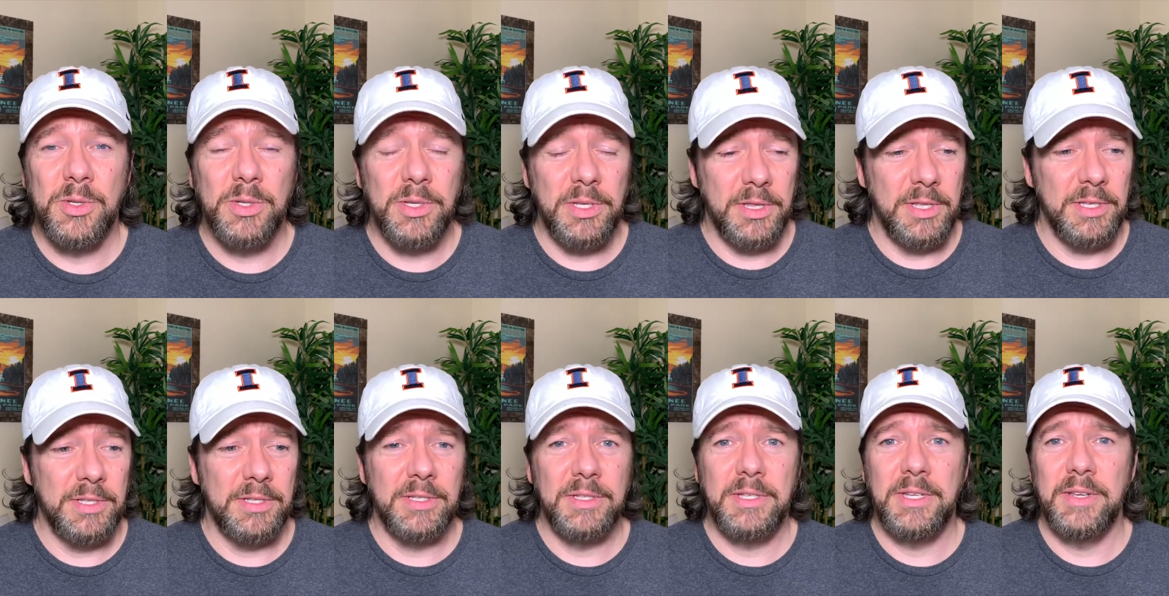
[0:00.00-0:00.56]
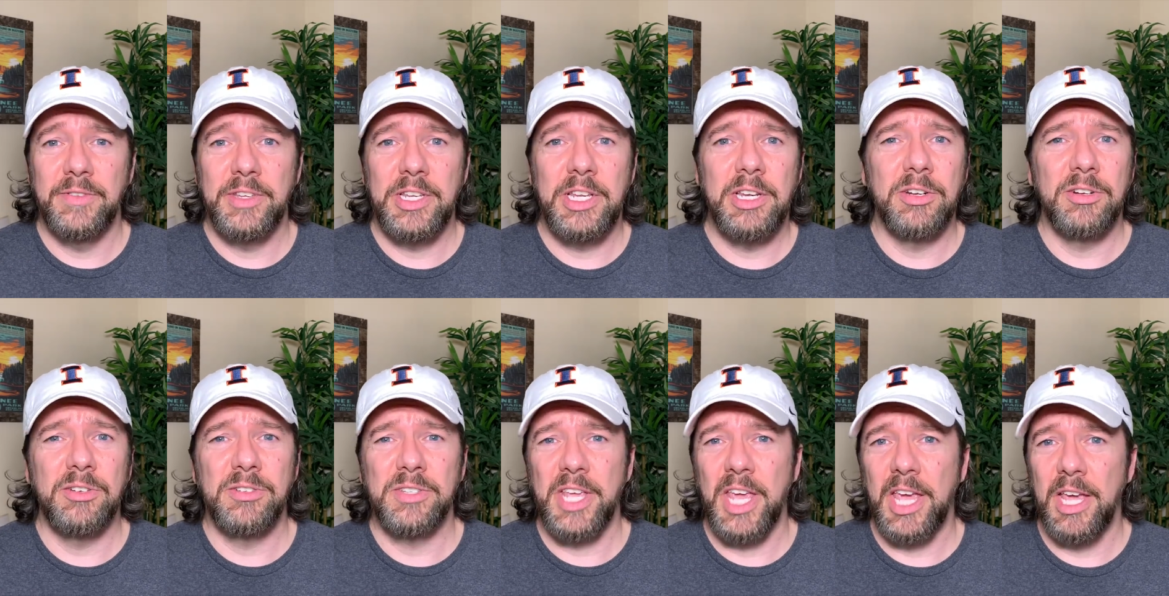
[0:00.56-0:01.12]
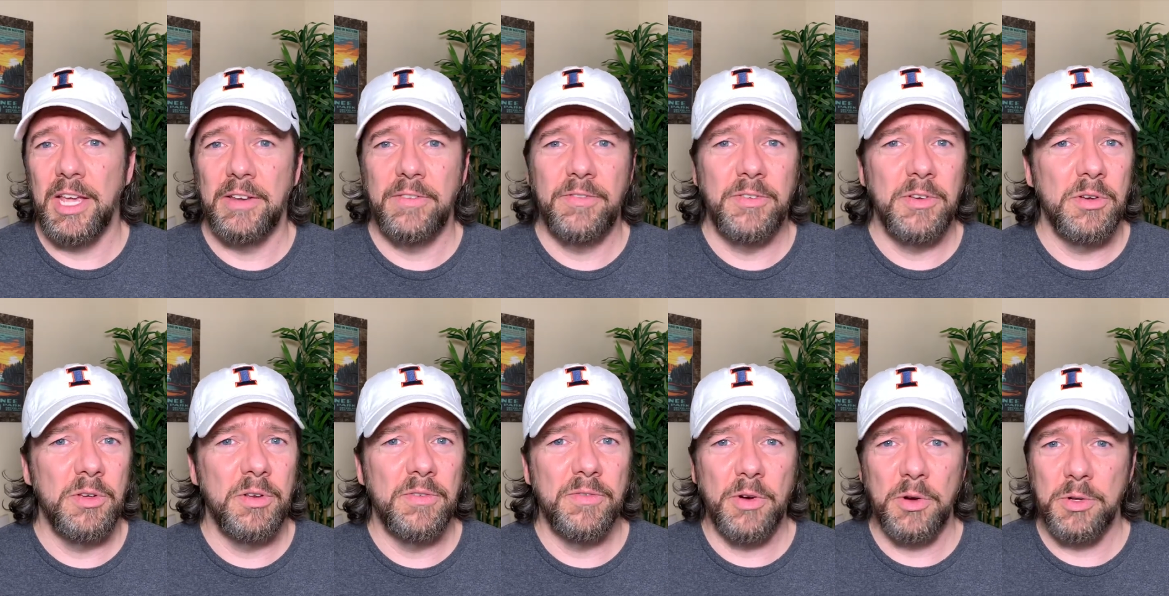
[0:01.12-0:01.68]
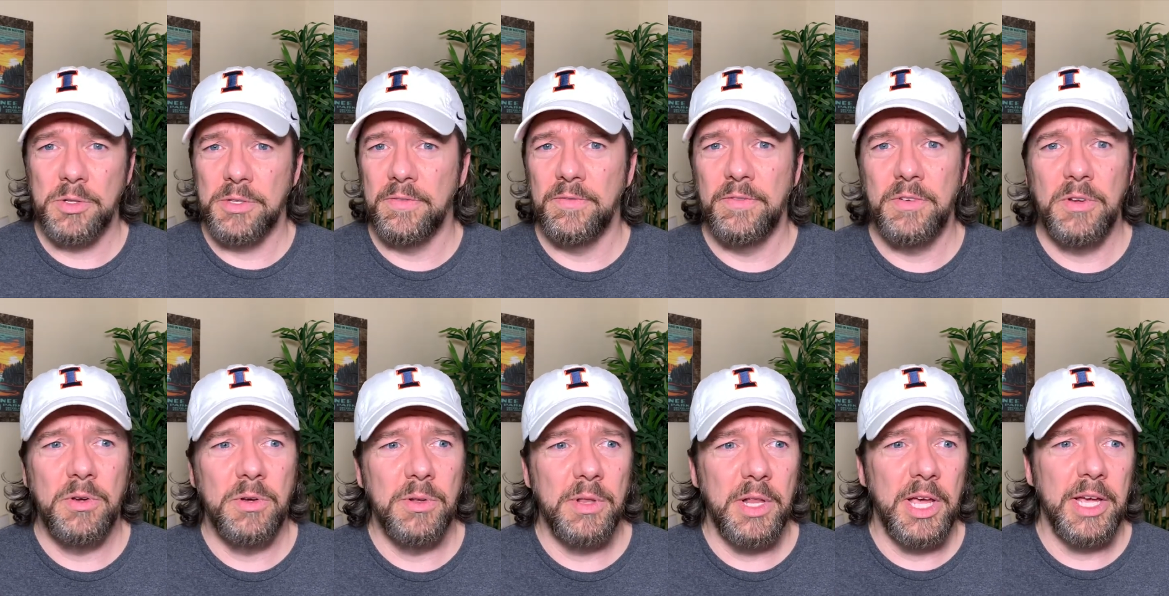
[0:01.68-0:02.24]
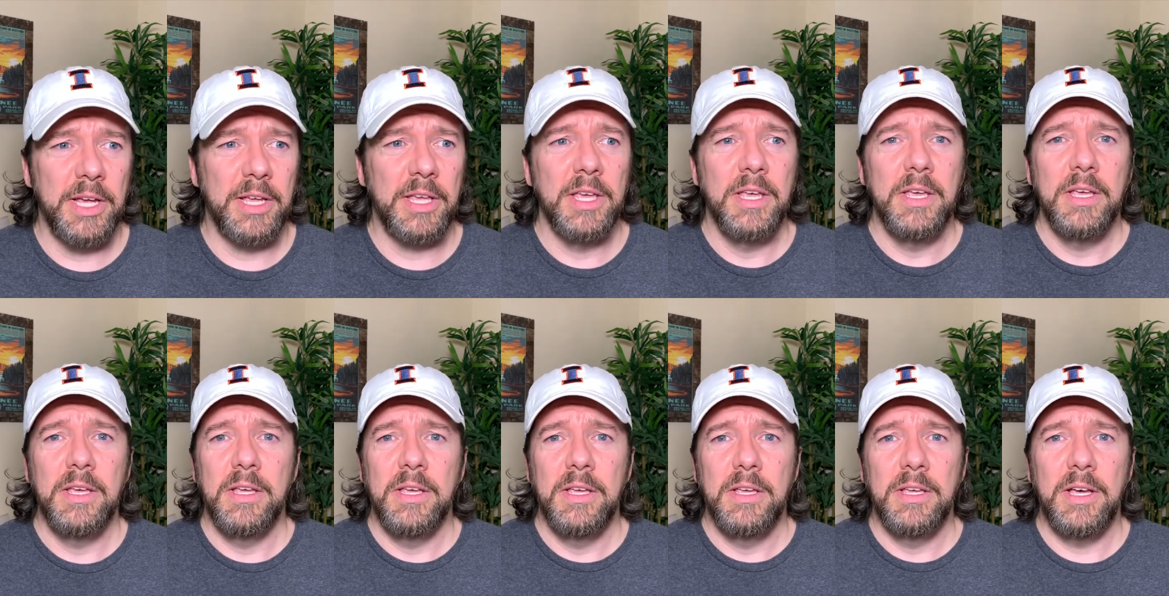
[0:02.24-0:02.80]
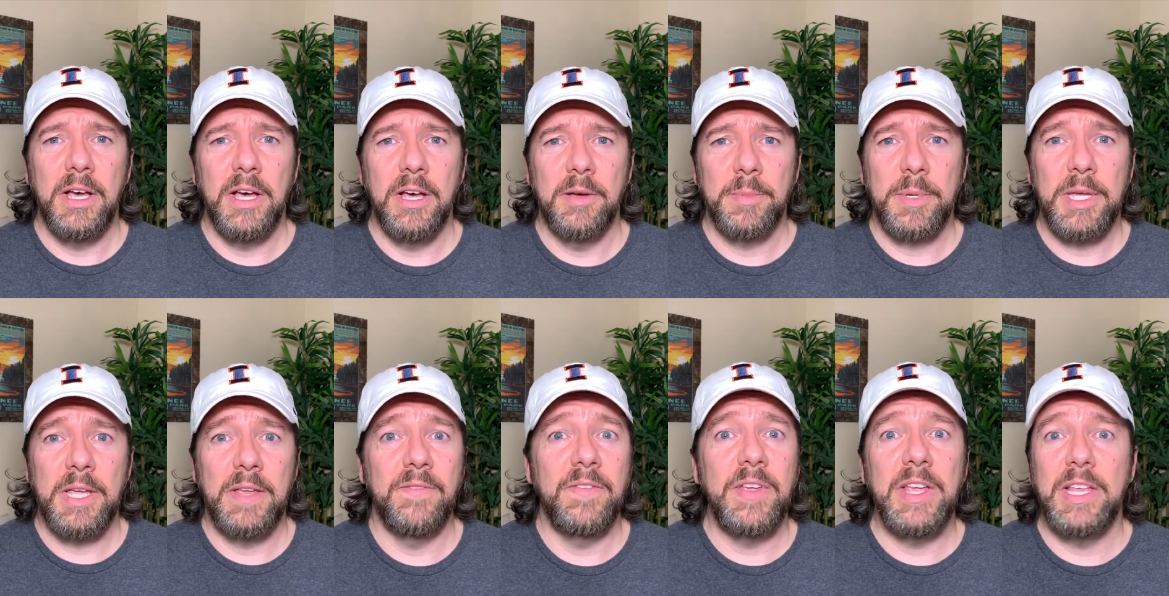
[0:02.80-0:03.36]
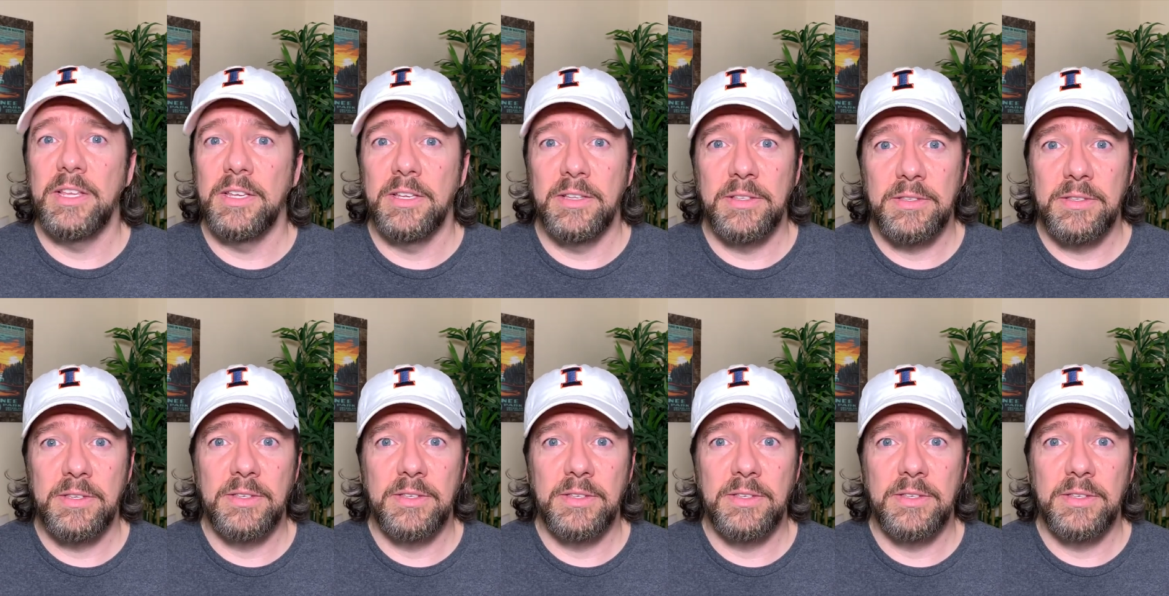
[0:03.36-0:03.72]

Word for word: This is TV dinners, canned food, frozen food, like convenience.